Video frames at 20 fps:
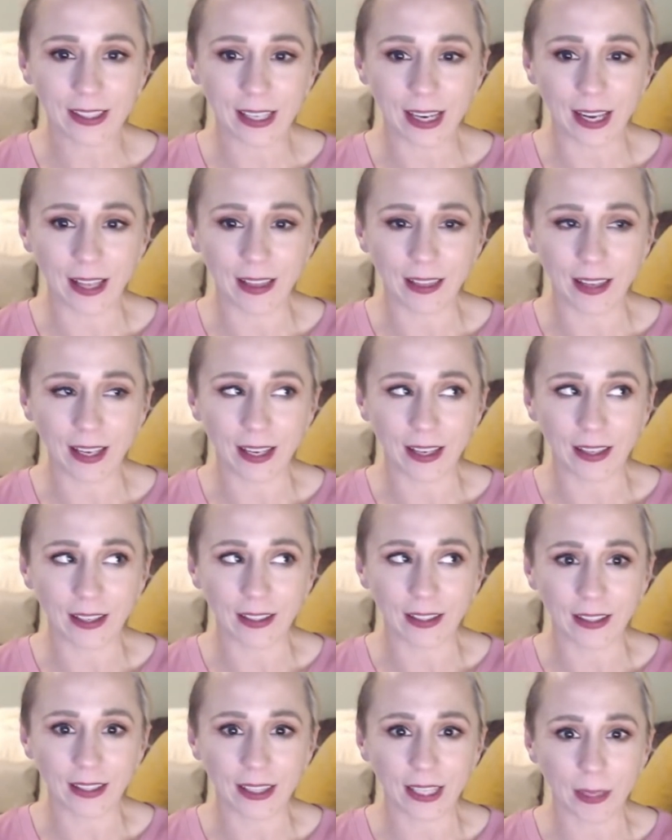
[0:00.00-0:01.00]
and
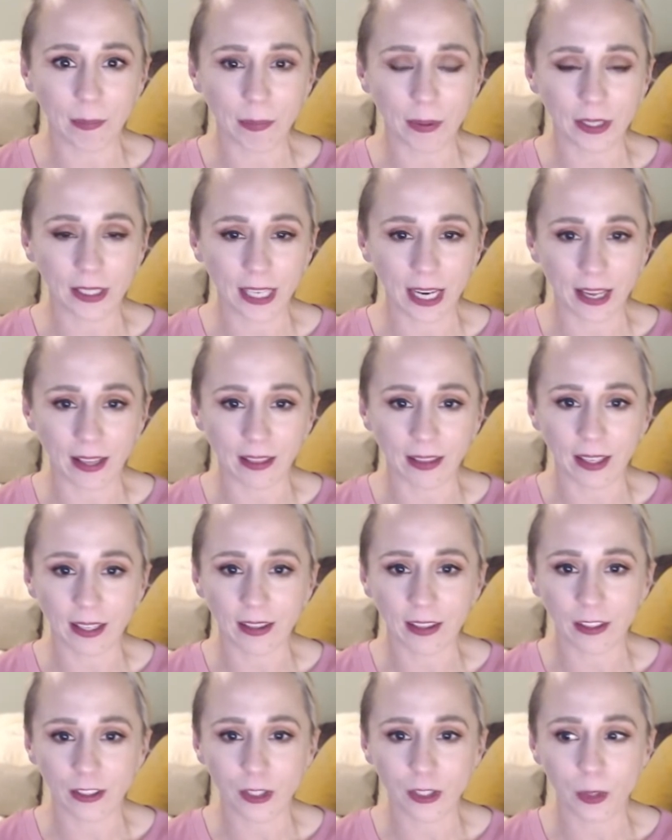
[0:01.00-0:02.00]
then they pretend like
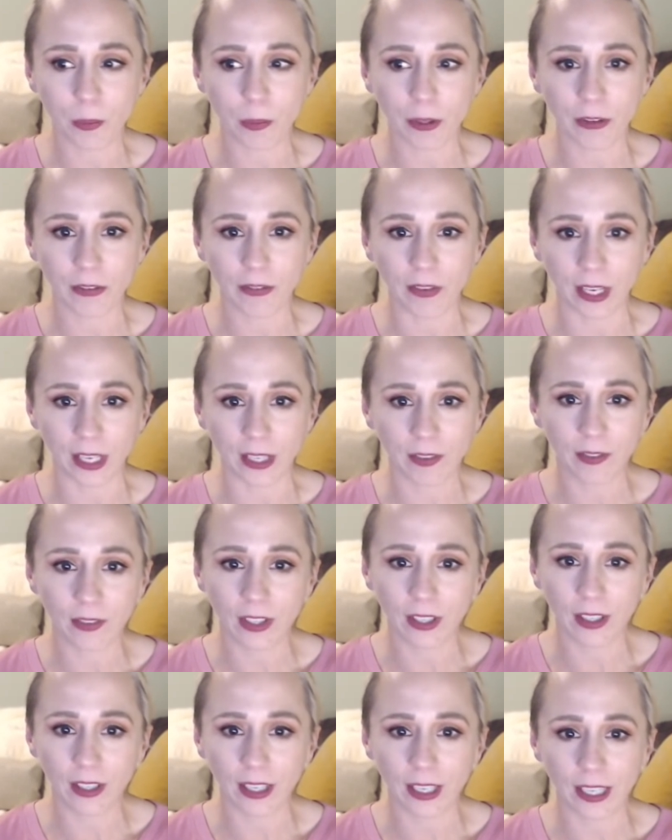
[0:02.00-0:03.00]
they're super
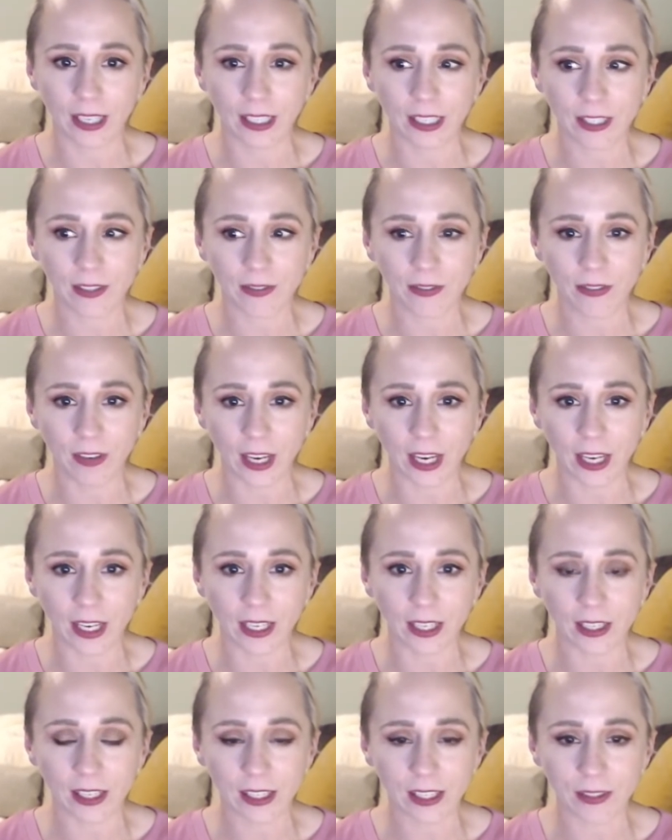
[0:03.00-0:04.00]
faithful, and it's fake
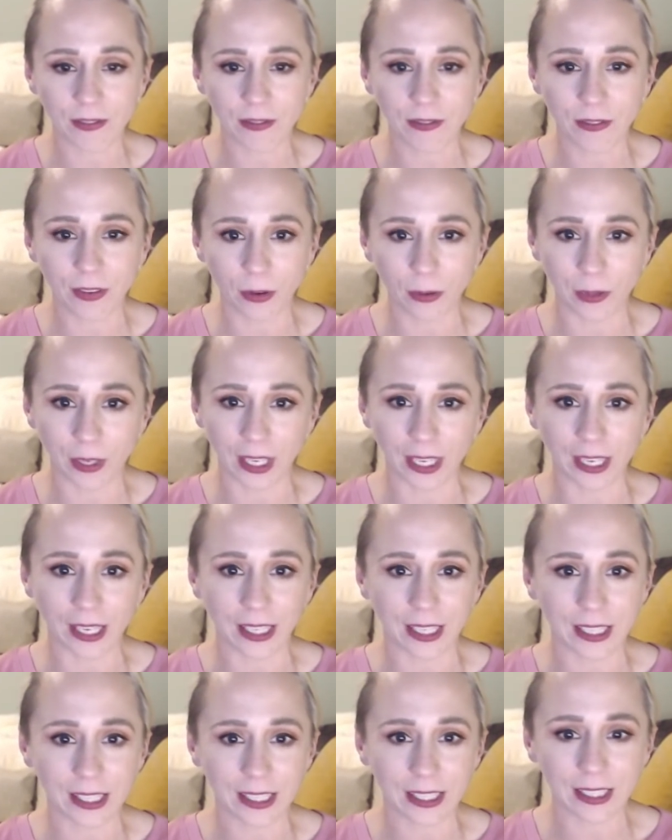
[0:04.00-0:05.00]
and it's phony, and
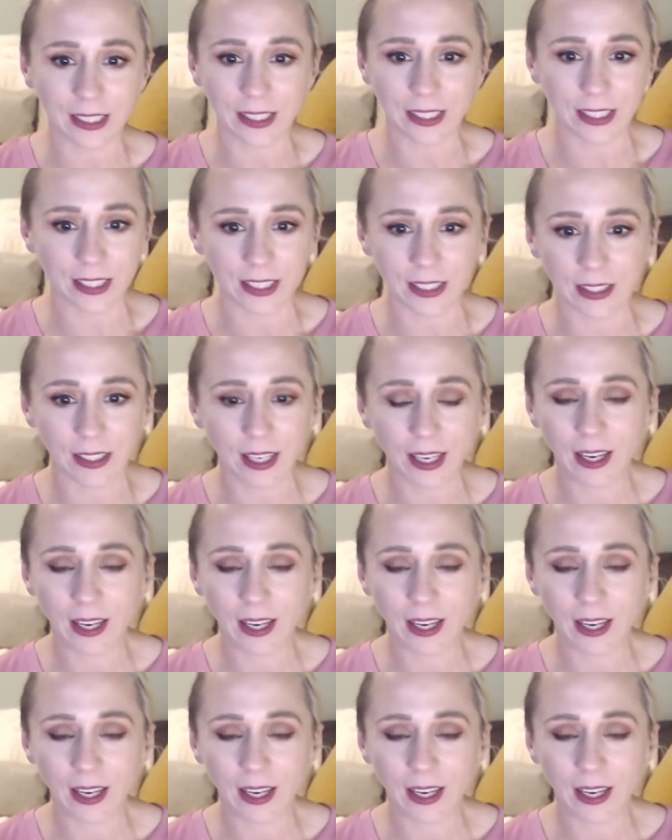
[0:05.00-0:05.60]
it's just